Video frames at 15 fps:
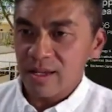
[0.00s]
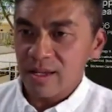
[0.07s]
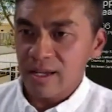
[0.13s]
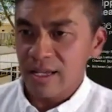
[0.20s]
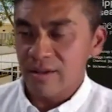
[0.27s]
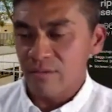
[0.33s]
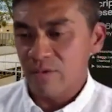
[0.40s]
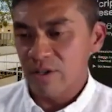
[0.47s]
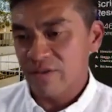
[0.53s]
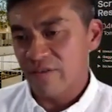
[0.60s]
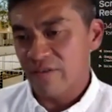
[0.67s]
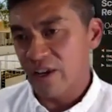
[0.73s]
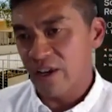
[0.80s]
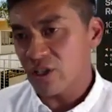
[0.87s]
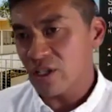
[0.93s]
and was
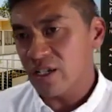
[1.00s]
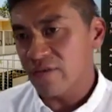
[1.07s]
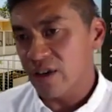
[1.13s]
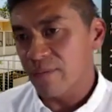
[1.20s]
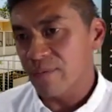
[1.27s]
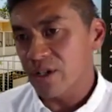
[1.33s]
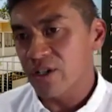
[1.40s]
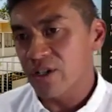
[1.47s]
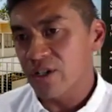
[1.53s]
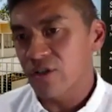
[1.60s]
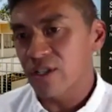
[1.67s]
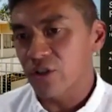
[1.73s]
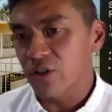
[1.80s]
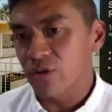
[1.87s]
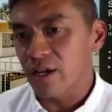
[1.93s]
eventually developed into
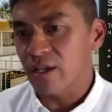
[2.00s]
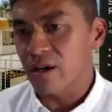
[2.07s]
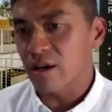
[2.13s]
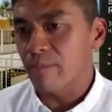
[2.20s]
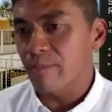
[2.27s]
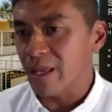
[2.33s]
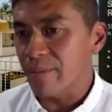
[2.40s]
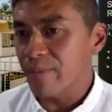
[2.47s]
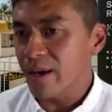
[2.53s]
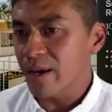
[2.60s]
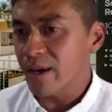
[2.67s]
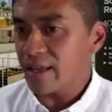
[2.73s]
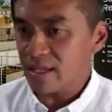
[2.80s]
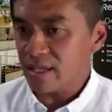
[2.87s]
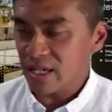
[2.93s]
this drug called
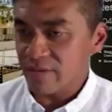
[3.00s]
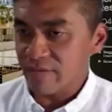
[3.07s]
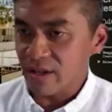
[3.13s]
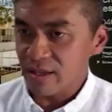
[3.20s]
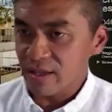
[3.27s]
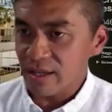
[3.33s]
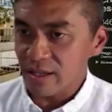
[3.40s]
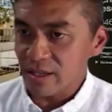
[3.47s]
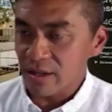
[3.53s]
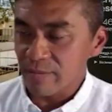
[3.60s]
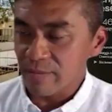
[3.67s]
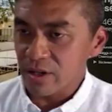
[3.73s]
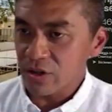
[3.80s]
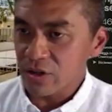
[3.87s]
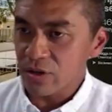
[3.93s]
Mepact that's, that's
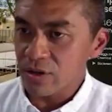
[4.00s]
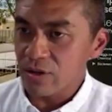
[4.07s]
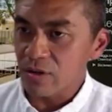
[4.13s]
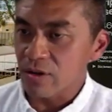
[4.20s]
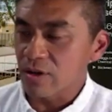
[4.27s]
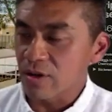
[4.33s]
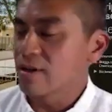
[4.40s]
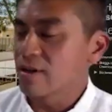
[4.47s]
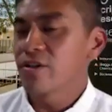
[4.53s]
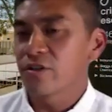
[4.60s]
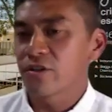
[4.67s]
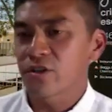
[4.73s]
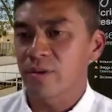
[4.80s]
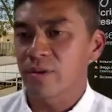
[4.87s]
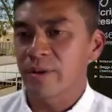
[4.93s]
administered or
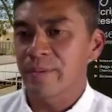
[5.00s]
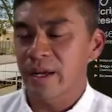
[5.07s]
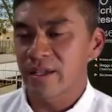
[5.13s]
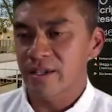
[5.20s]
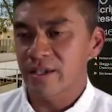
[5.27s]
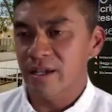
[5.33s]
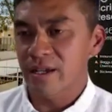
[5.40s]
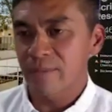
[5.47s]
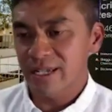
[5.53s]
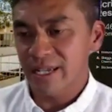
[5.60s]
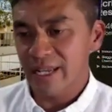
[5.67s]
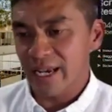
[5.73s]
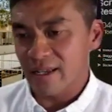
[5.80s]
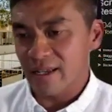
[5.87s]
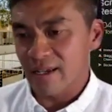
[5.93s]
distributed by this company,
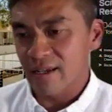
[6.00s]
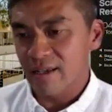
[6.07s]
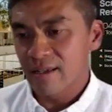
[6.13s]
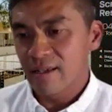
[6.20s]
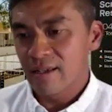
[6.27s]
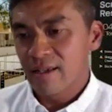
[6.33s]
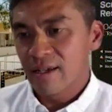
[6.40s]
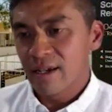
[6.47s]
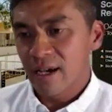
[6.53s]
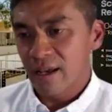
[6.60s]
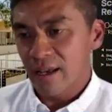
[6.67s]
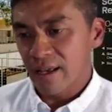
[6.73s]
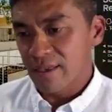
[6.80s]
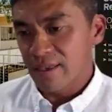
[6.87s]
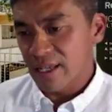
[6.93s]
Takeda. Uh,
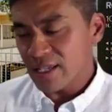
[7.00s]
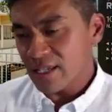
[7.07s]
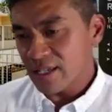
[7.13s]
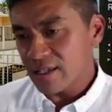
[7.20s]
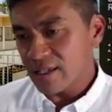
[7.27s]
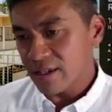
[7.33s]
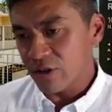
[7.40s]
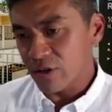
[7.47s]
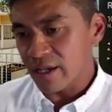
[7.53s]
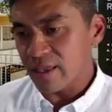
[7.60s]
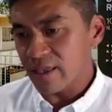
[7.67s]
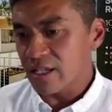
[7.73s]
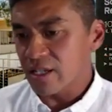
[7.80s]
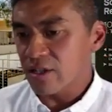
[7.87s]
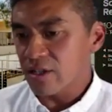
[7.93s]
and this is a drug
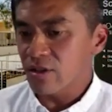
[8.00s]
that's